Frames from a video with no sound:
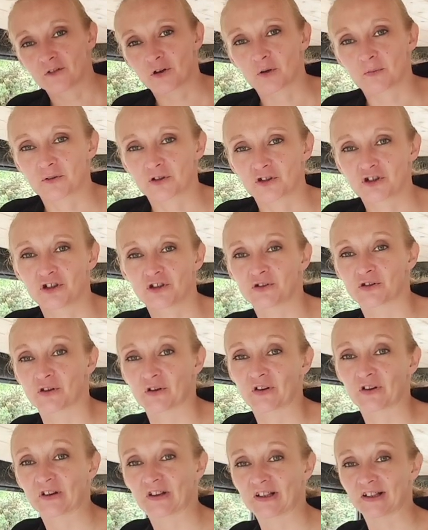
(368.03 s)
my shoes on,
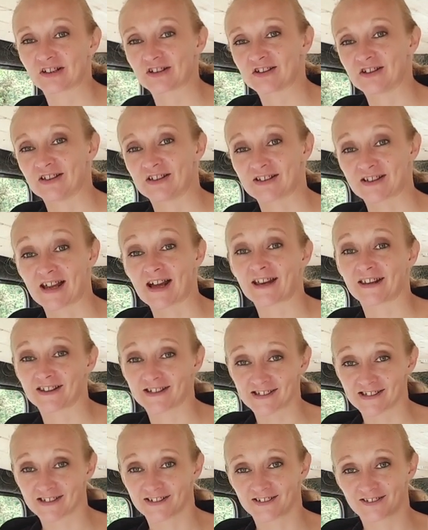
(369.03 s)
I can actually
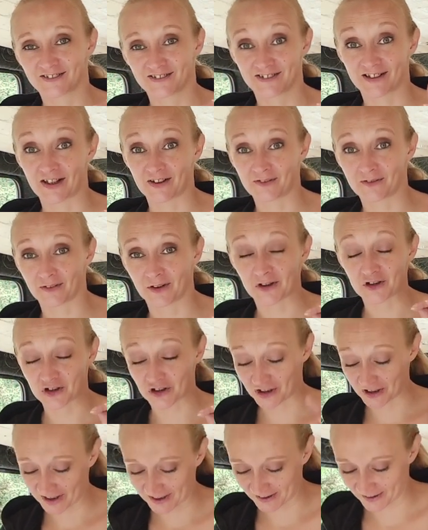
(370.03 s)
stand dead flush
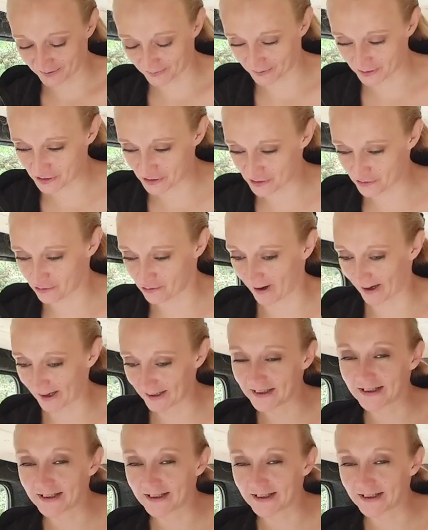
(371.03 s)
in here, which is great.